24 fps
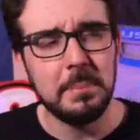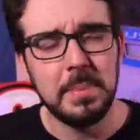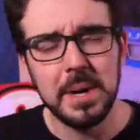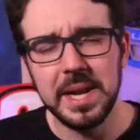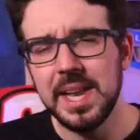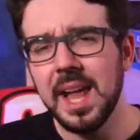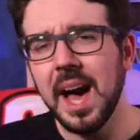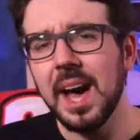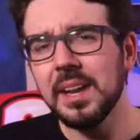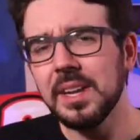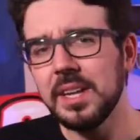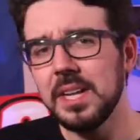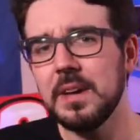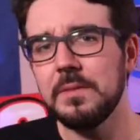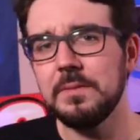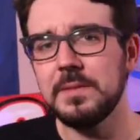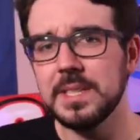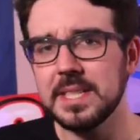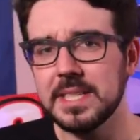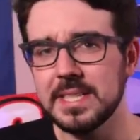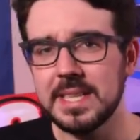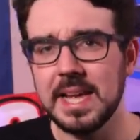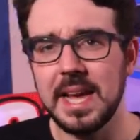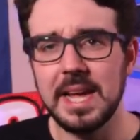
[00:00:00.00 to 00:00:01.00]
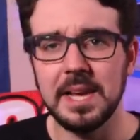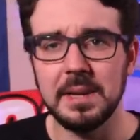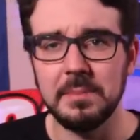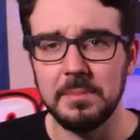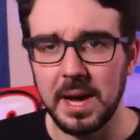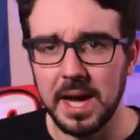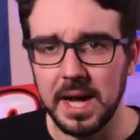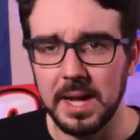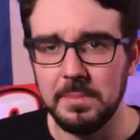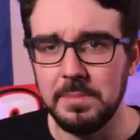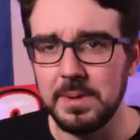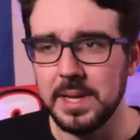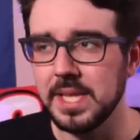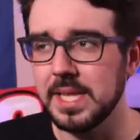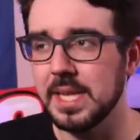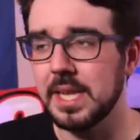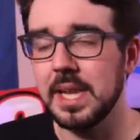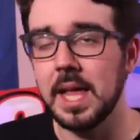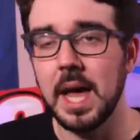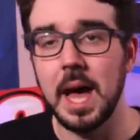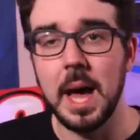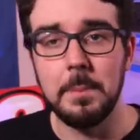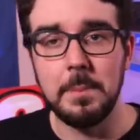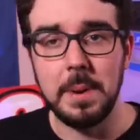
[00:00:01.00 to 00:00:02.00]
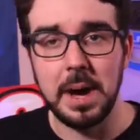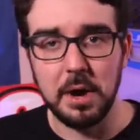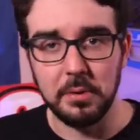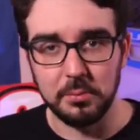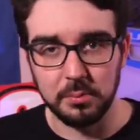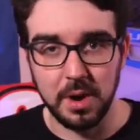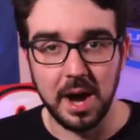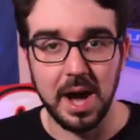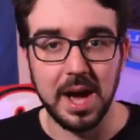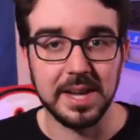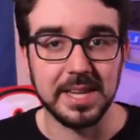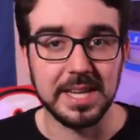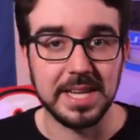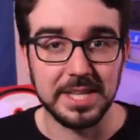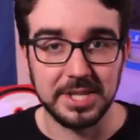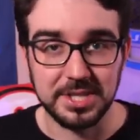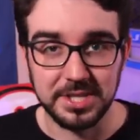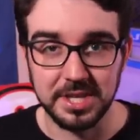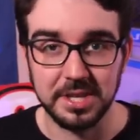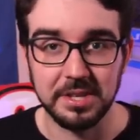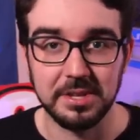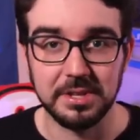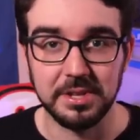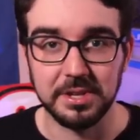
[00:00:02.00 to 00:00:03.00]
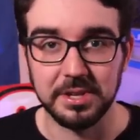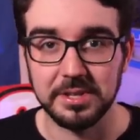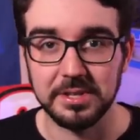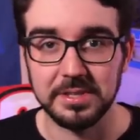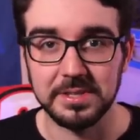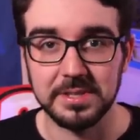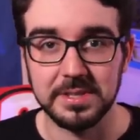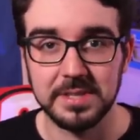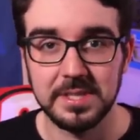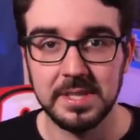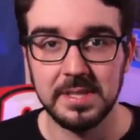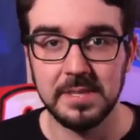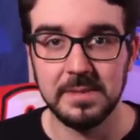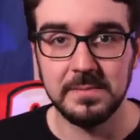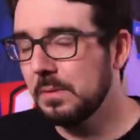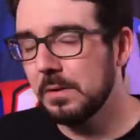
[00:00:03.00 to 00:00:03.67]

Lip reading: But not enough is said, in my opinion, about Rodney Childers.